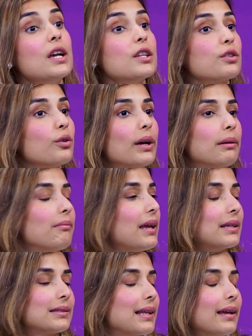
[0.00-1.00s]
So
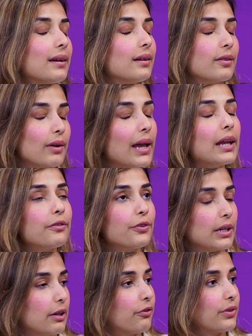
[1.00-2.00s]
it's like great
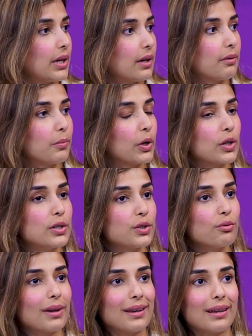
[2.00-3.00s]
for gifting because
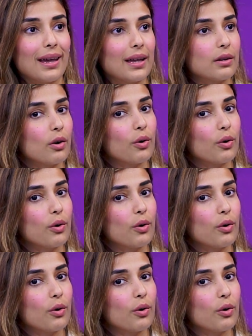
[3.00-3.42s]
you can get